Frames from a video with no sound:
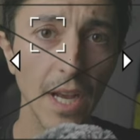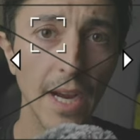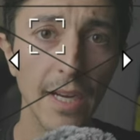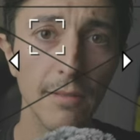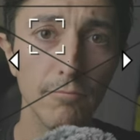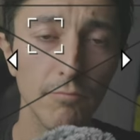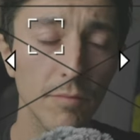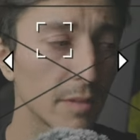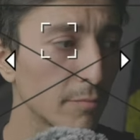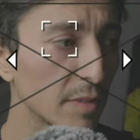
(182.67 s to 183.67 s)
I'm
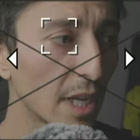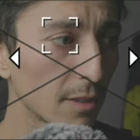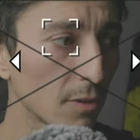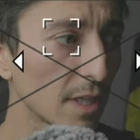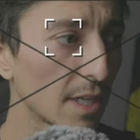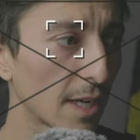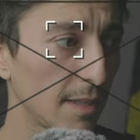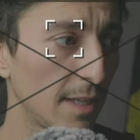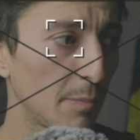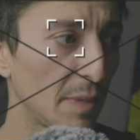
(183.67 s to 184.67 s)
not looking at
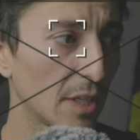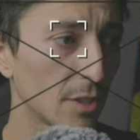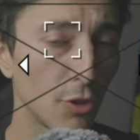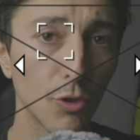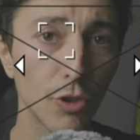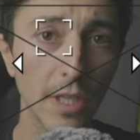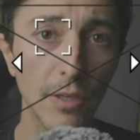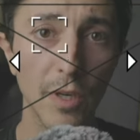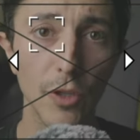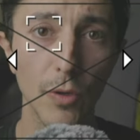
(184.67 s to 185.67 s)
that because usually
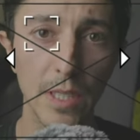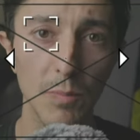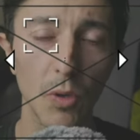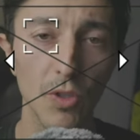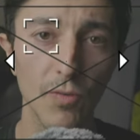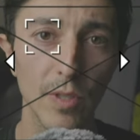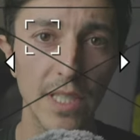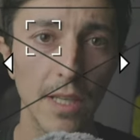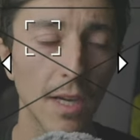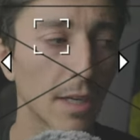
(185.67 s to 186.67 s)
when you expose for
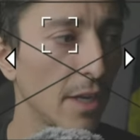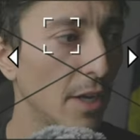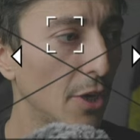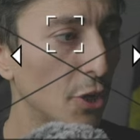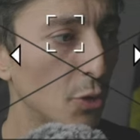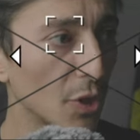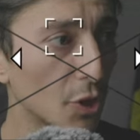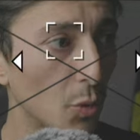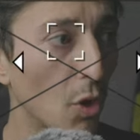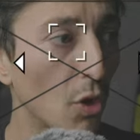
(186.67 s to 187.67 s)
CLOG, you want
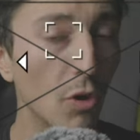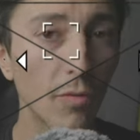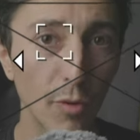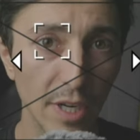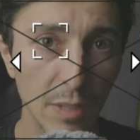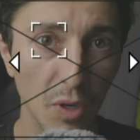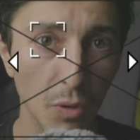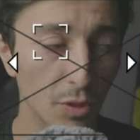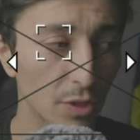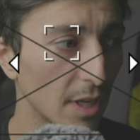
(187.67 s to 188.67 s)
to
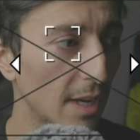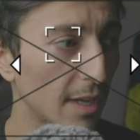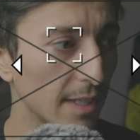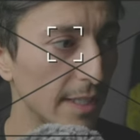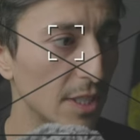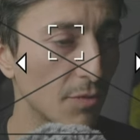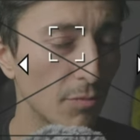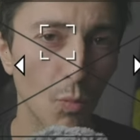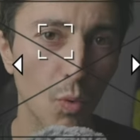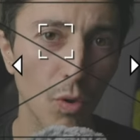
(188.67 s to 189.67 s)
overexpose at least
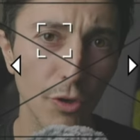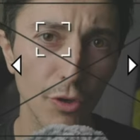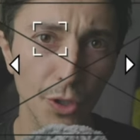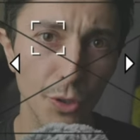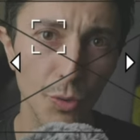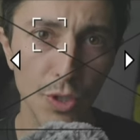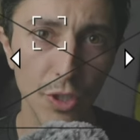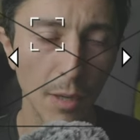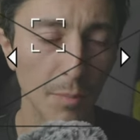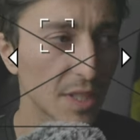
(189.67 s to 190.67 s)
one or two
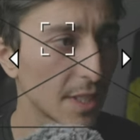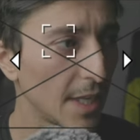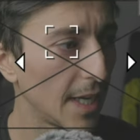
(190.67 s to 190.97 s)
stops.